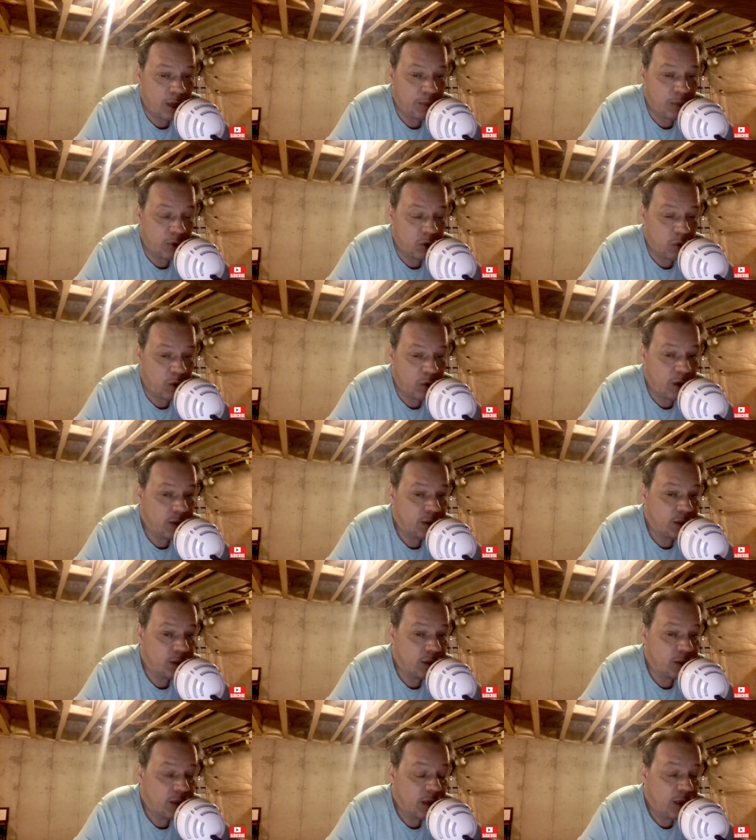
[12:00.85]
in
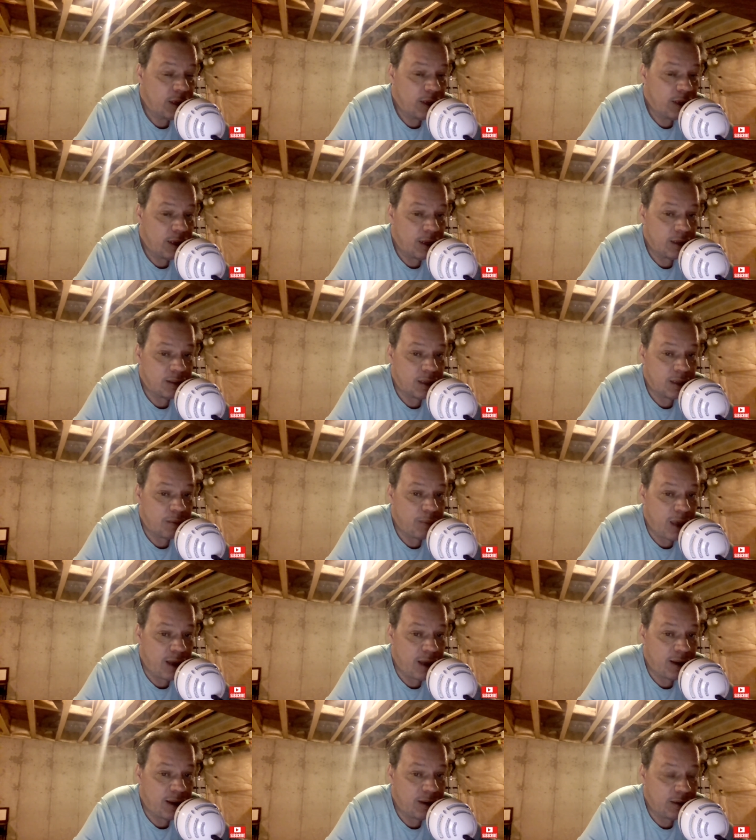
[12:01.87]
crisis is a
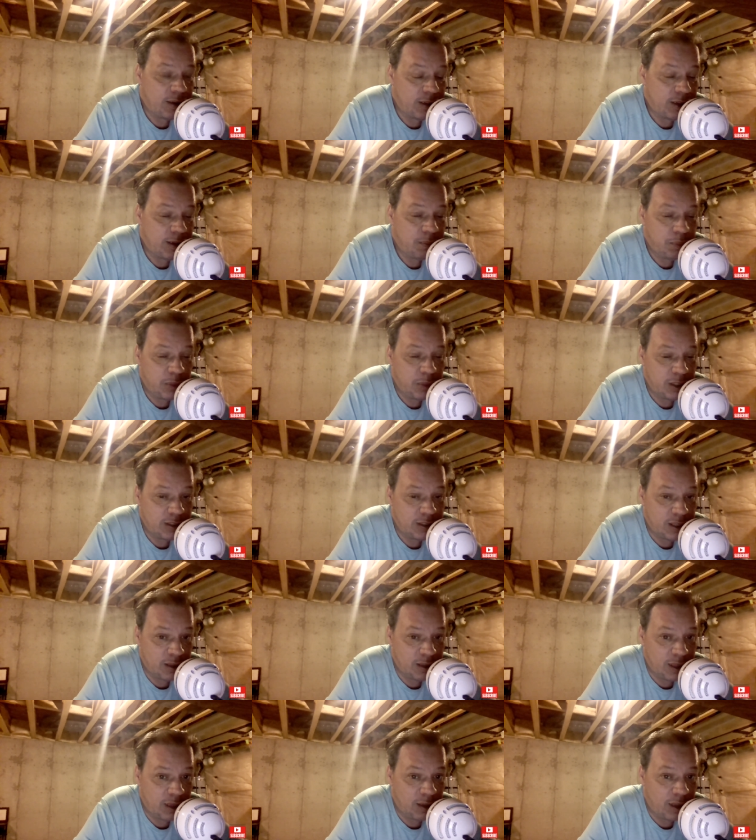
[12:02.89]
bad idea, please
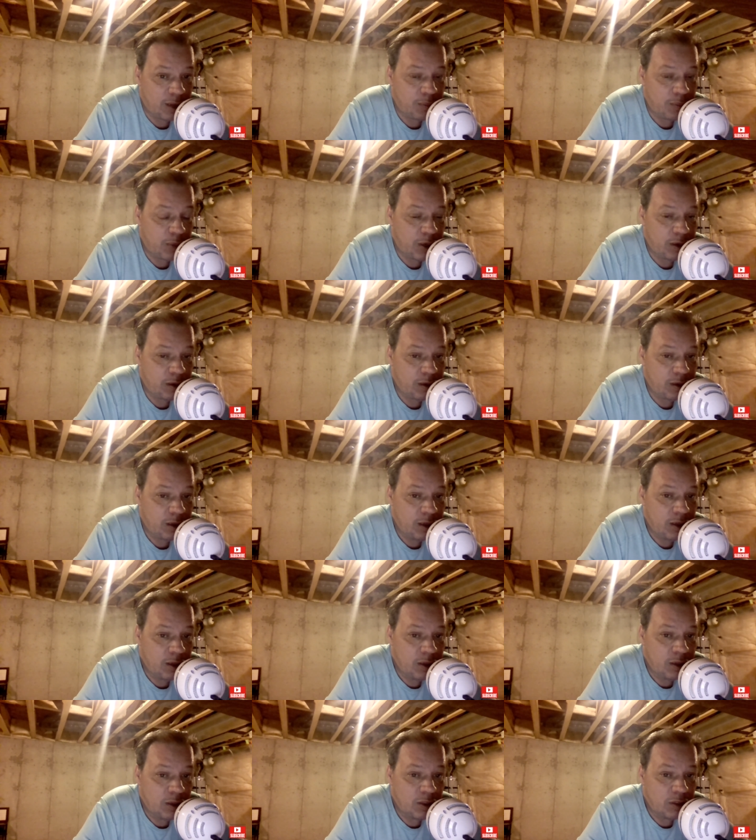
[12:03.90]
hit that like button
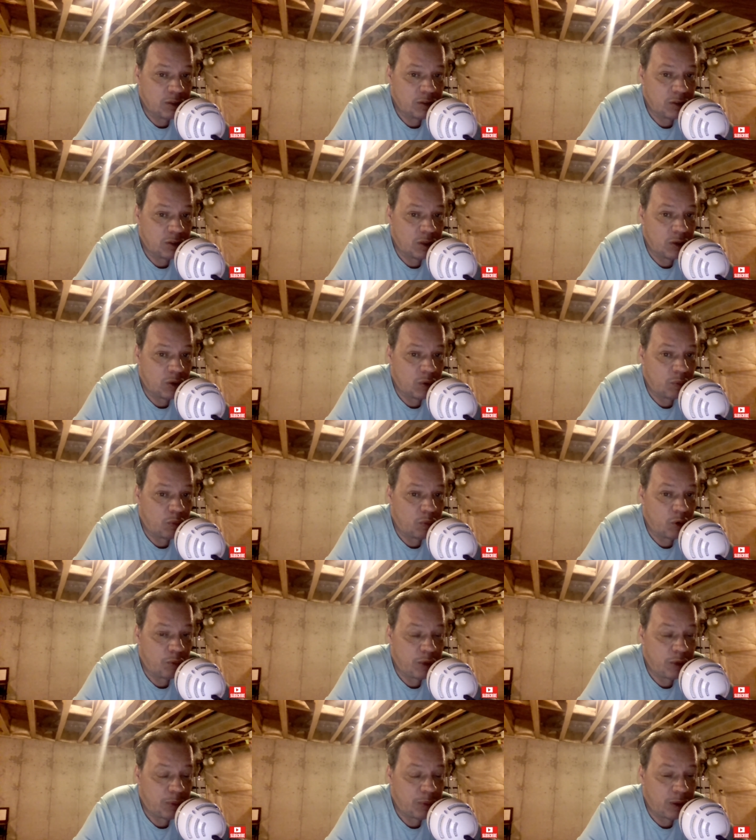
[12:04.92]
so more
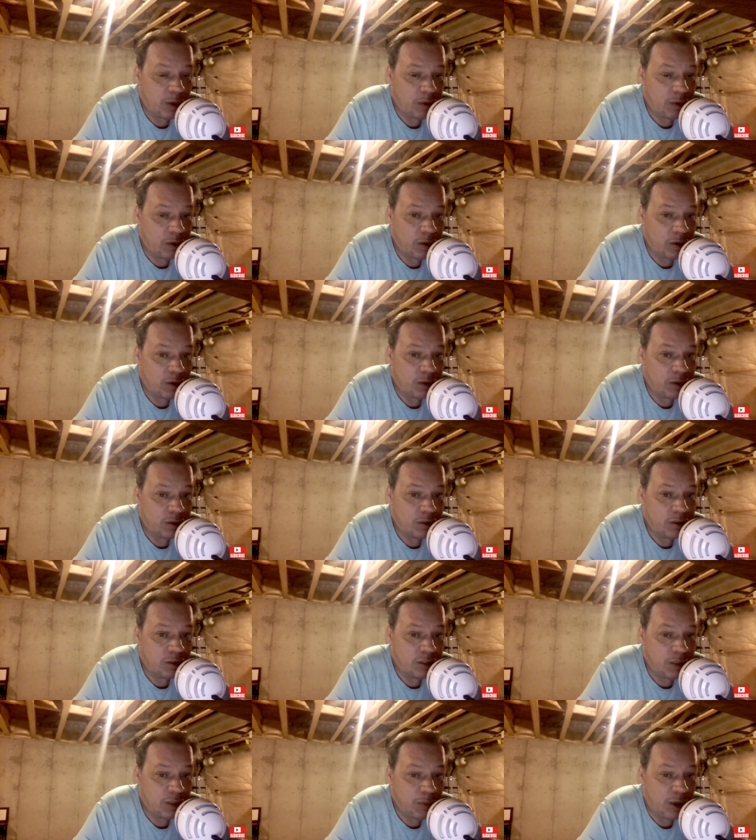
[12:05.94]
people out there can
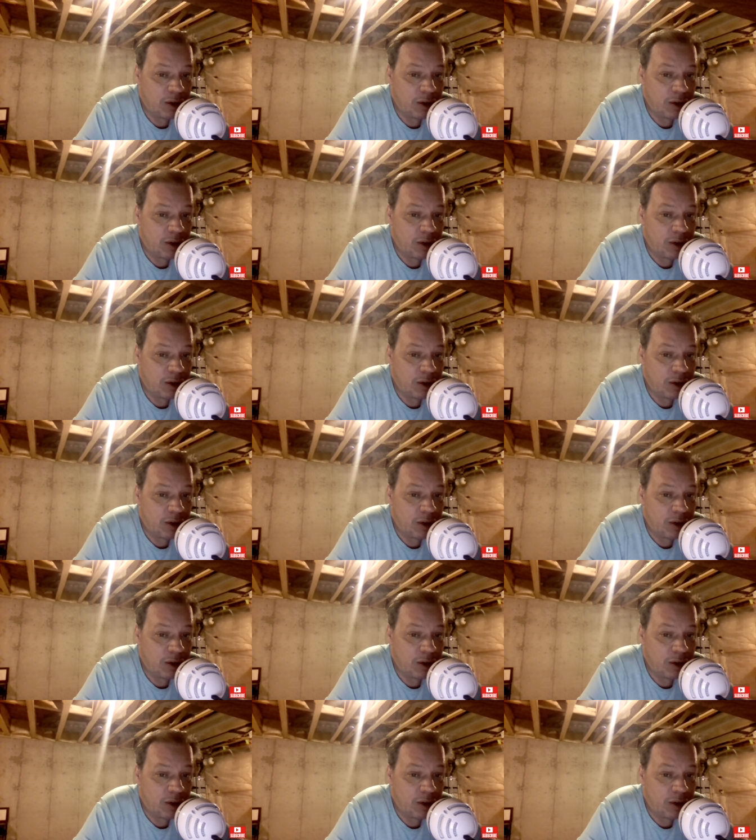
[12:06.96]
see my